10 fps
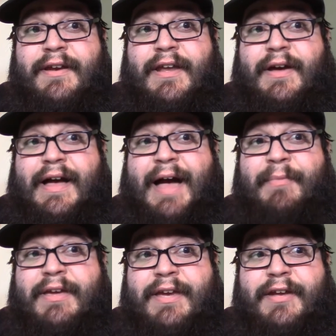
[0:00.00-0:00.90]
Now,
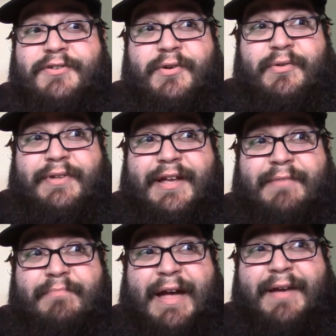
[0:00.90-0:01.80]
I'm a kid, so
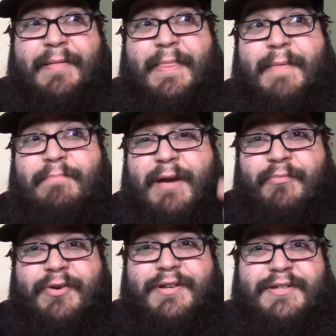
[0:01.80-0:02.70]
like my
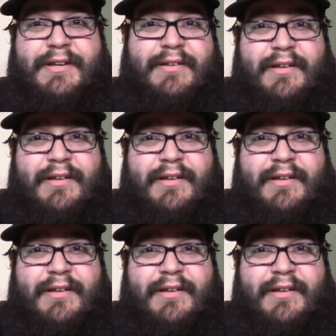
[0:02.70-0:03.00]
memory is like,